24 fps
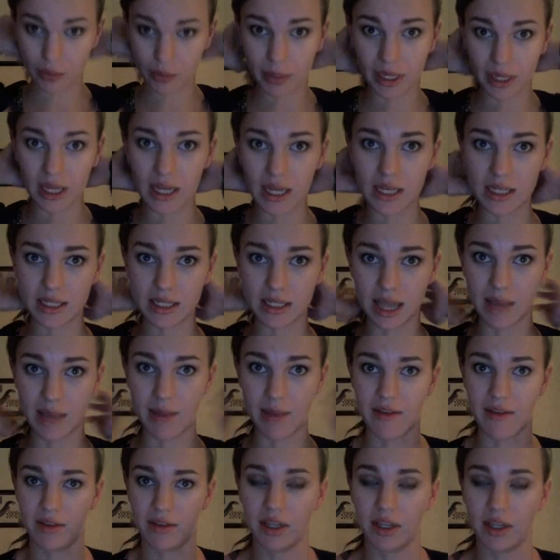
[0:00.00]
because I'm
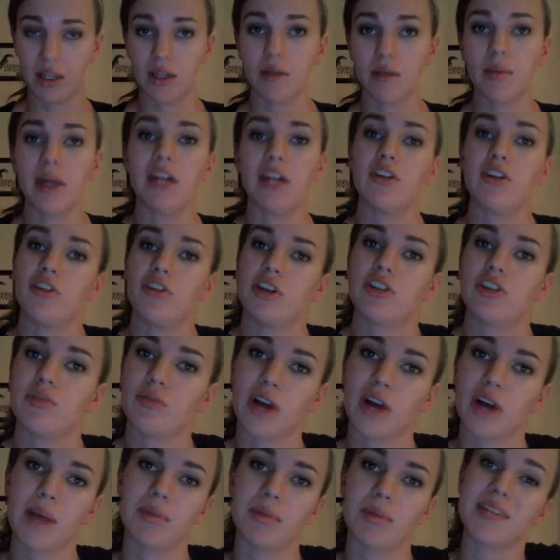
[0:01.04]
having penetration
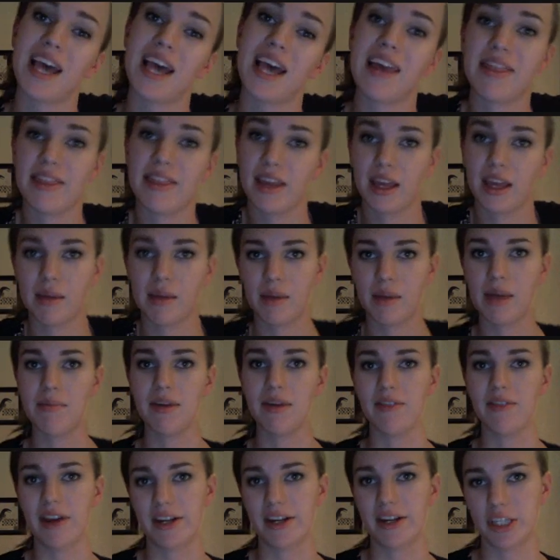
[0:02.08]
problems. I think it might
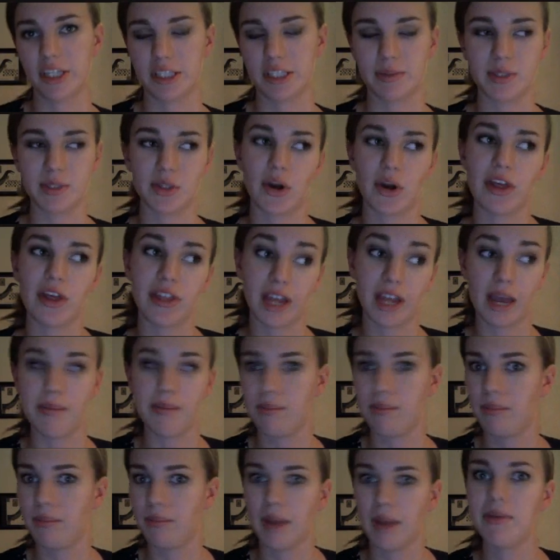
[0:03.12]
be vaginismus, or I think
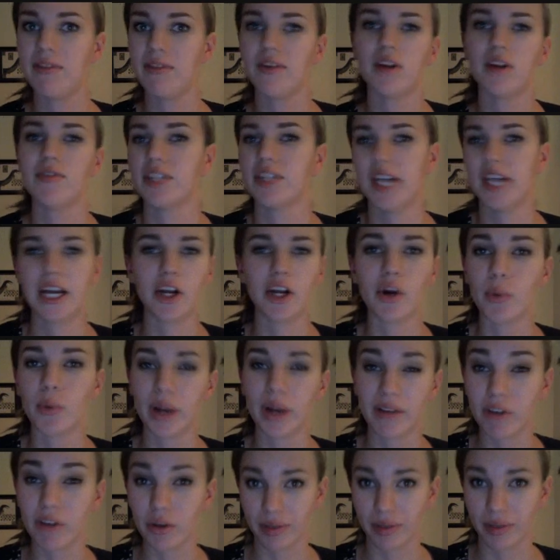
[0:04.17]
it might be vulvodynia, or
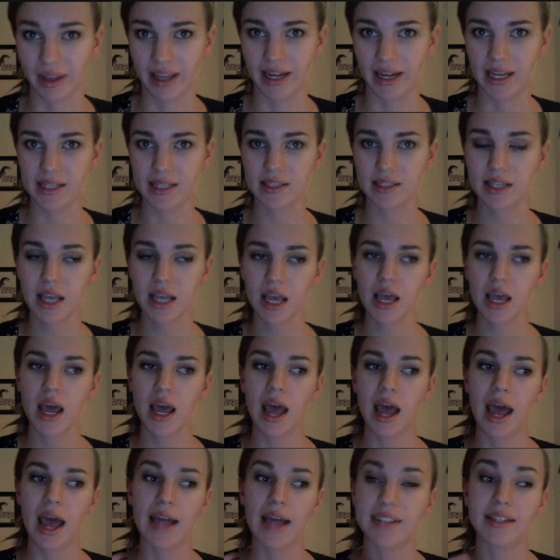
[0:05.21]
whatever you think it is.
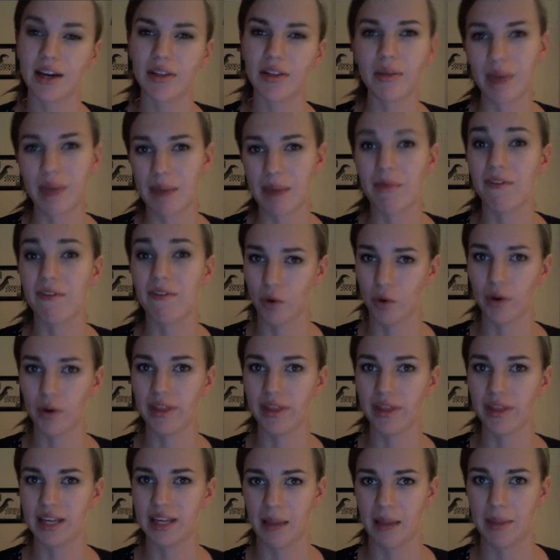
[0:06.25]
Tell them that before the
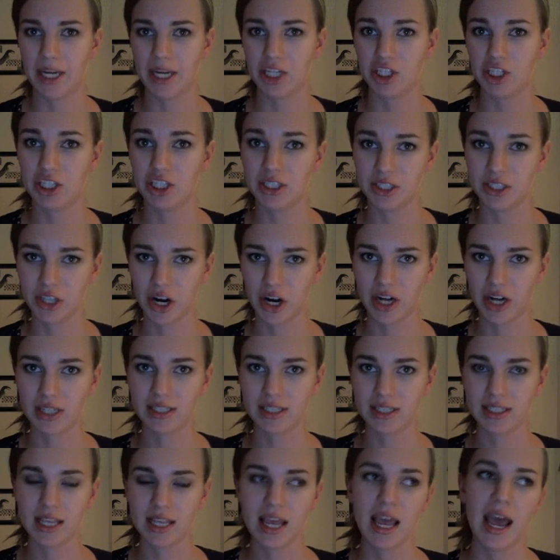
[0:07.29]
examination
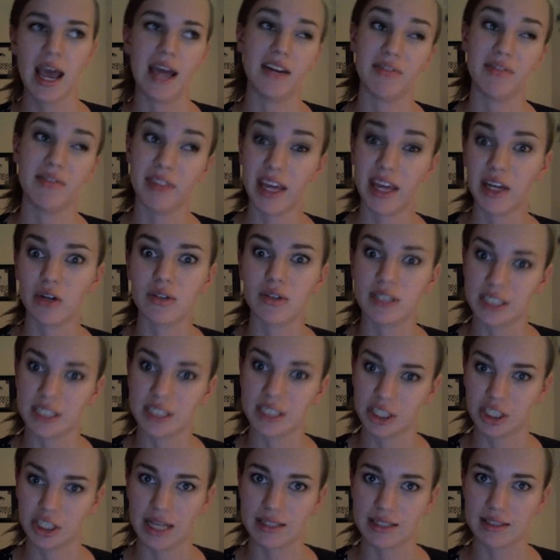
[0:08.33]
starts. And if they don't
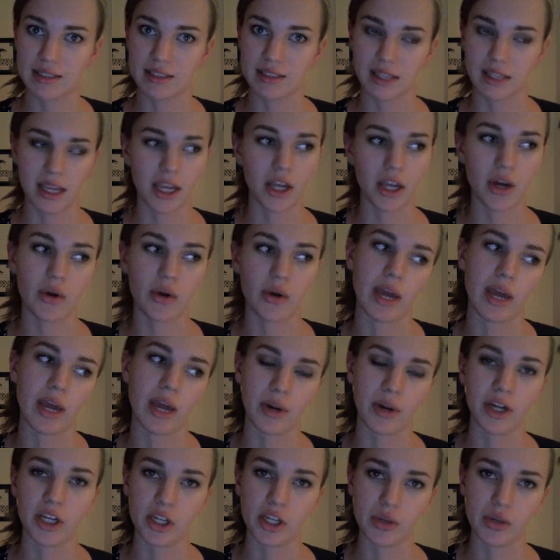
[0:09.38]
suggest, okay,
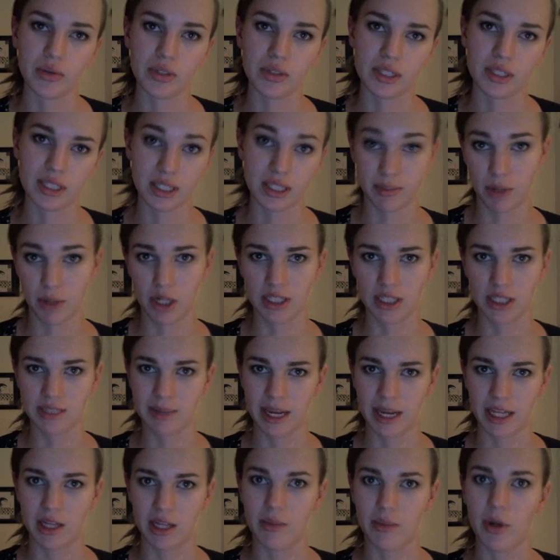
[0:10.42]
we're going to use the smallest
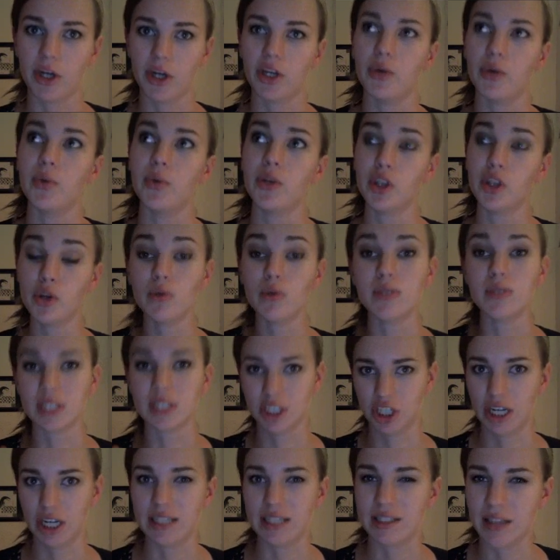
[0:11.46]
speculum on you, you
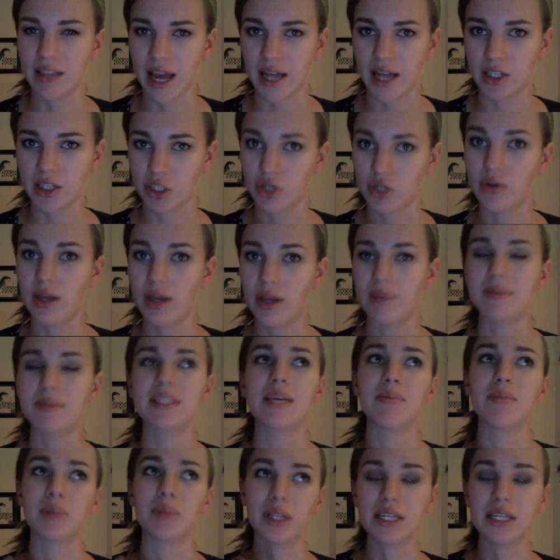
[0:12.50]
suggest that to them.
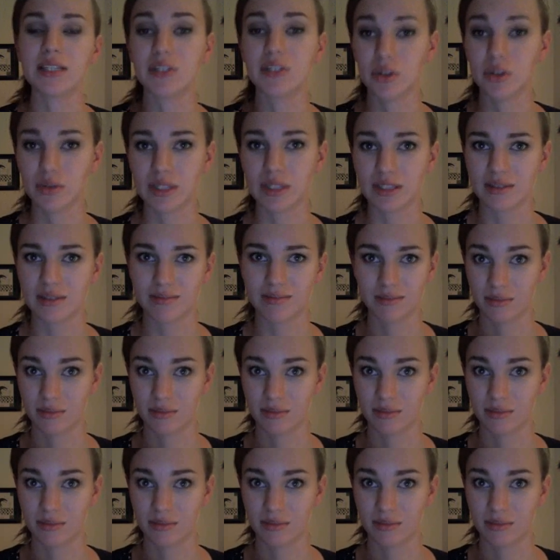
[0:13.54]
Say, please use